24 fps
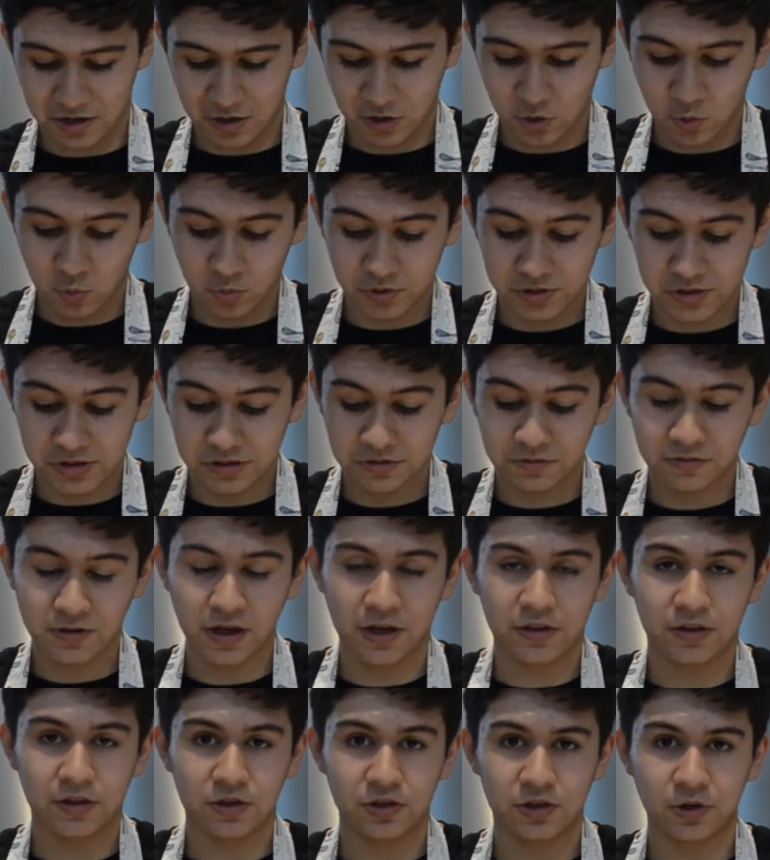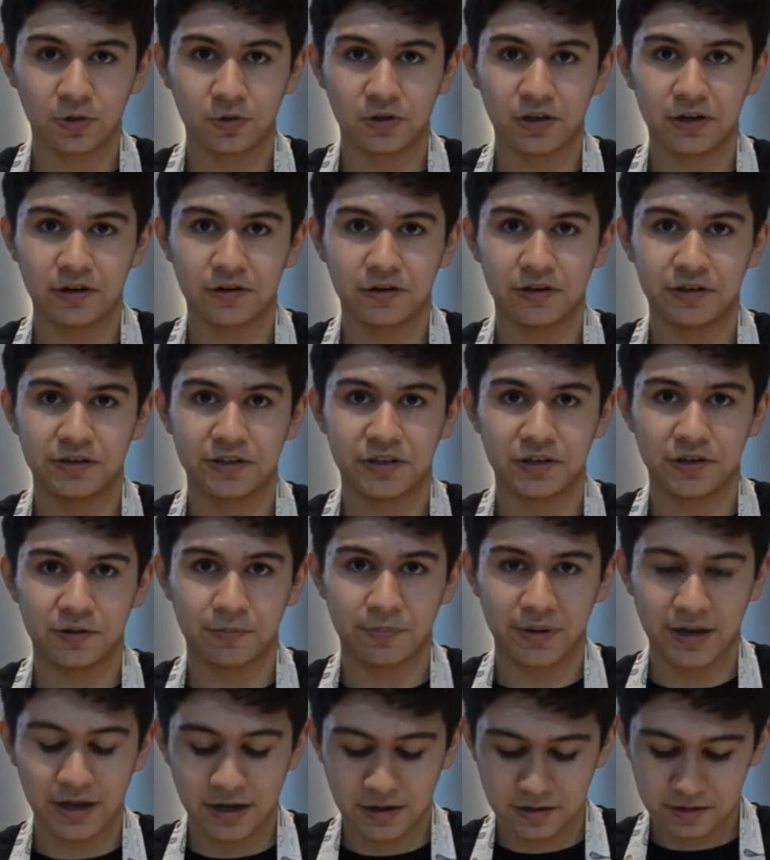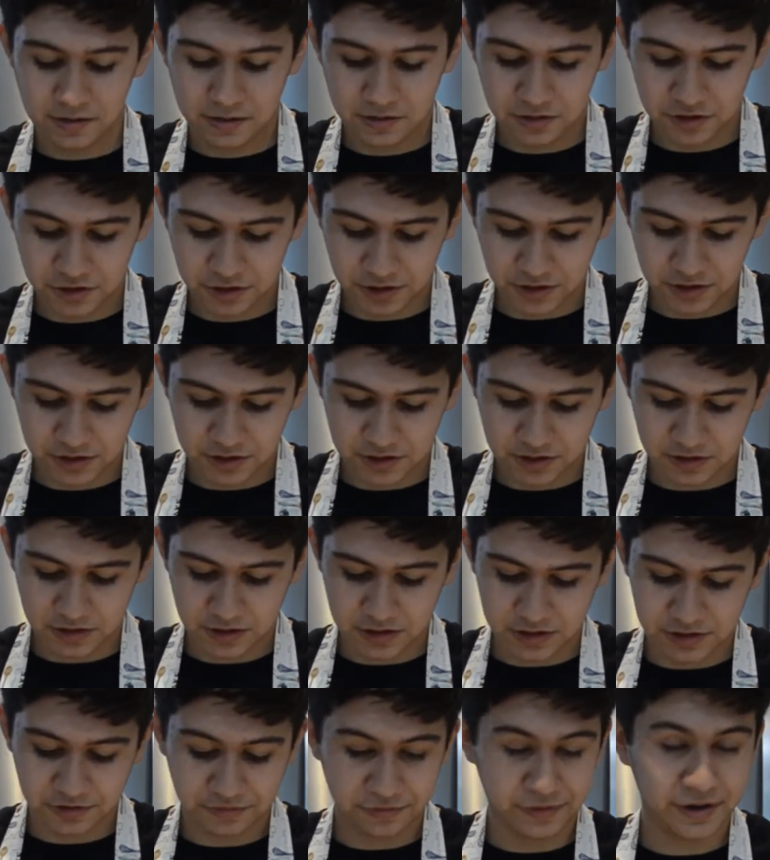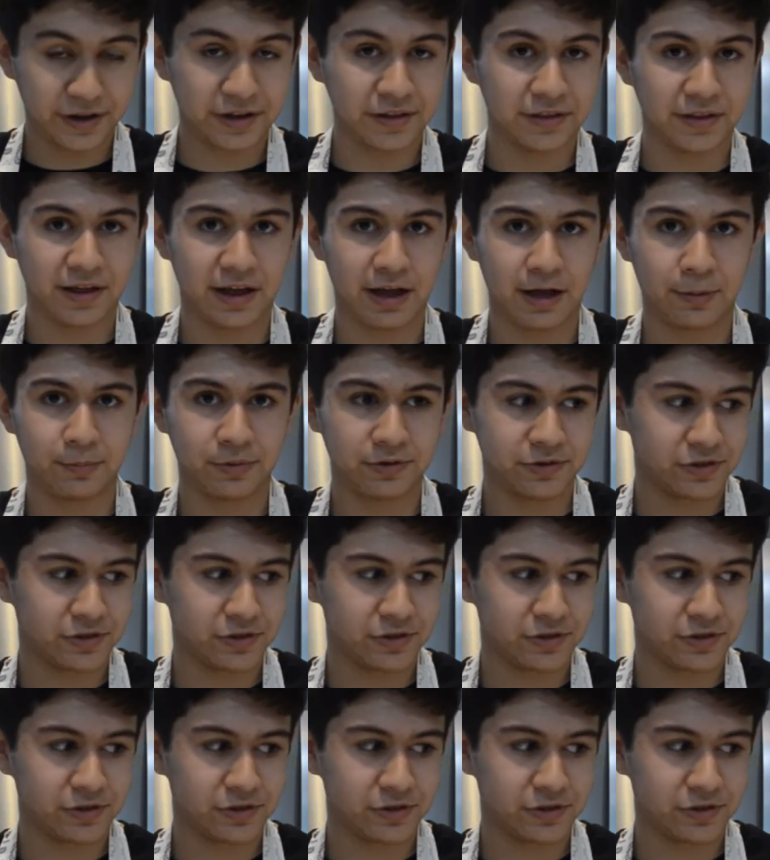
Once you've got the dough layered into the pan, just divide the apples